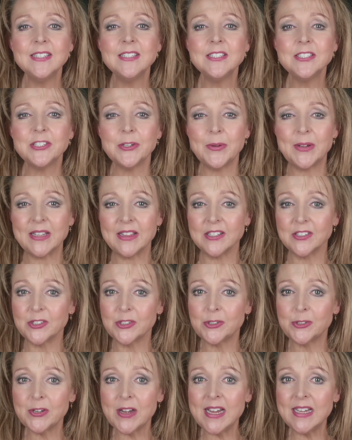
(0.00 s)
showing the
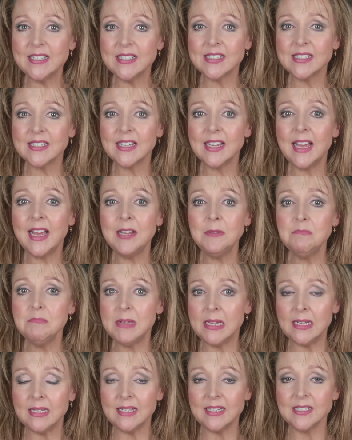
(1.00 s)
stress and
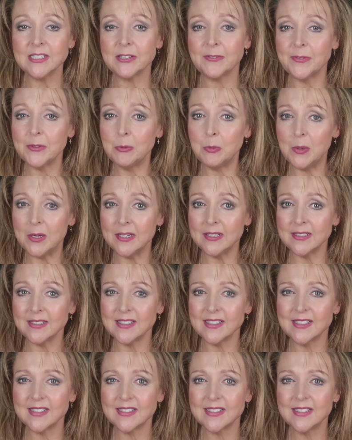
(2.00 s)
meanings of the
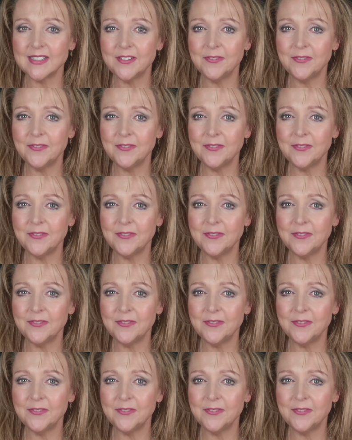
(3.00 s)
words.